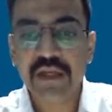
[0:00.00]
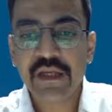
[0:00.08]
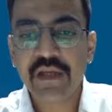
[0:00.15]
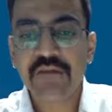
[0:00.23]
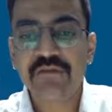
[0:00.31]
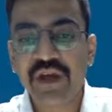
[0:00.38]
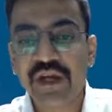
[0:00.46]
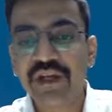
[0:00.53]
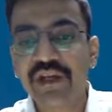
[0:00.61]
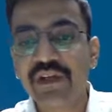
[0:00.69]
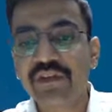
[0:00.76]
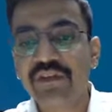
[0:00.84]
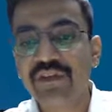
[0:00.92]
in
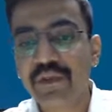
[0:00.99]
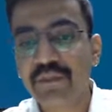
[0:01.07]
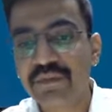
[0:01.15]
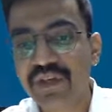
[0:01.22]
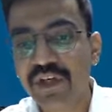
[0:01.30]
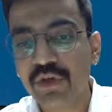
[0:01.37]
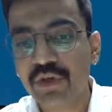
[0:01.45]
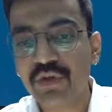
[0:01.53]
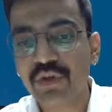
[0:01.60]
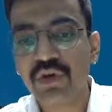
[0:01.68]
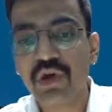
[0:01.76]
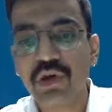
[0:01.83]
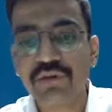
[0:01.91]
finding a substitute
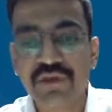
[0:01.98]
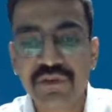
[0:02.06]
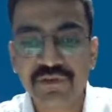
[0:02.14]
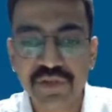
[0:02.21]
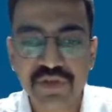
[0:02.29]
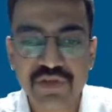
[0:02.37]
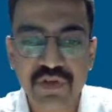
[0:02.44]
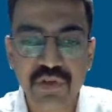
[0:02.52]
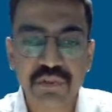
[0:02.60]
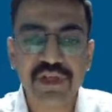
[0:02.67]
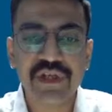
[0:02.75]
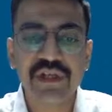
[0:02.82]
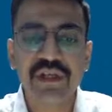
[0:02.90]
of the first
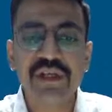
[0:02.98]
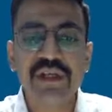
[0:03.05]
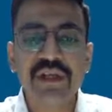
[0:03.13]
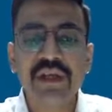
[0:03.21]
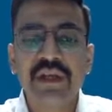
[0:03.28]
commodity,